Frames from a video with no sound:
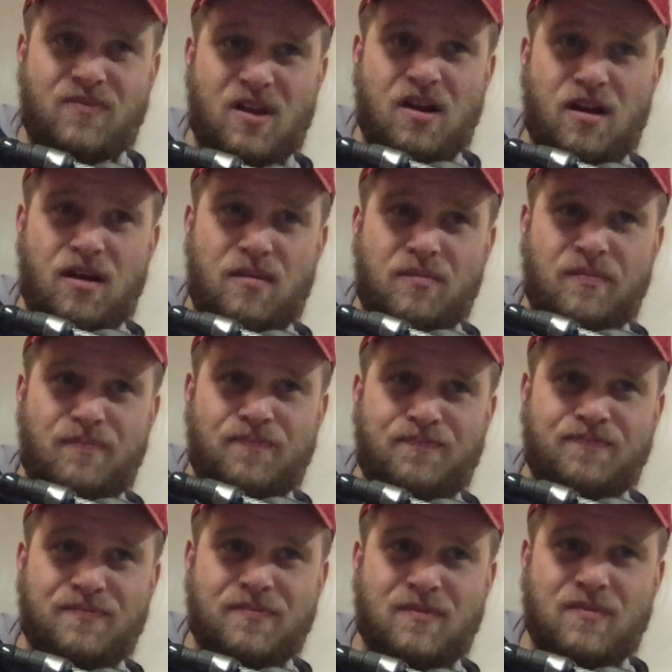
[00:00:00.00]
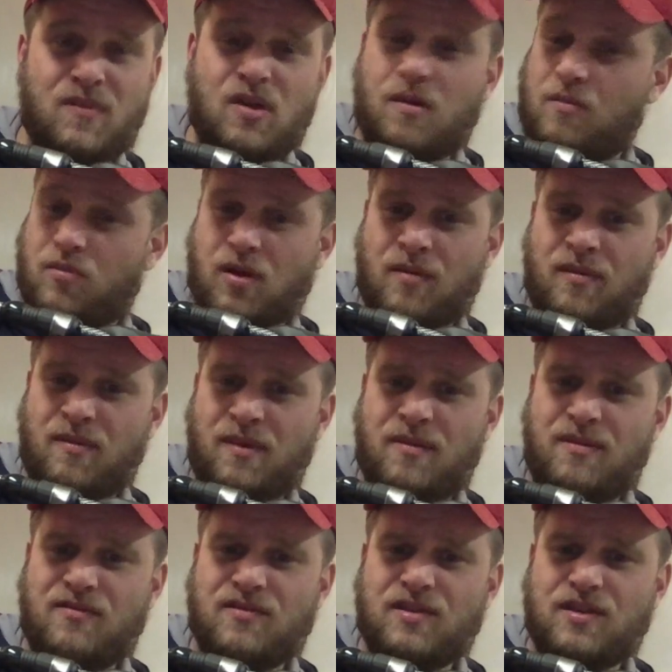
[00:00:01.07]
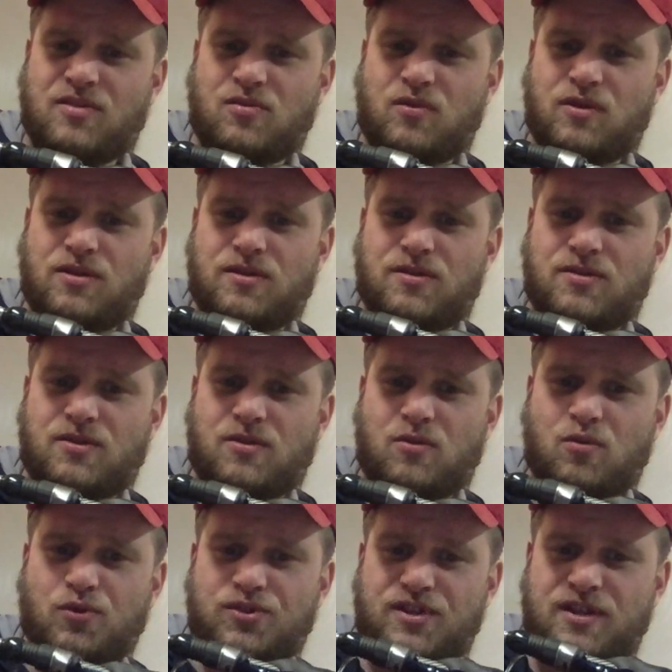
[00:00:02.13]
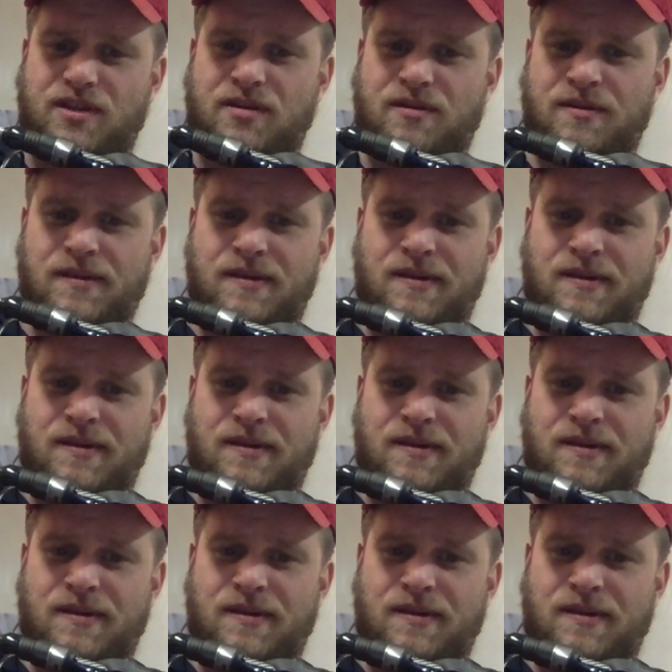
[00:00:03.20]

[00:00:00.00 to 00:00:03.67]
Probably maybe even this winter. So we'll see.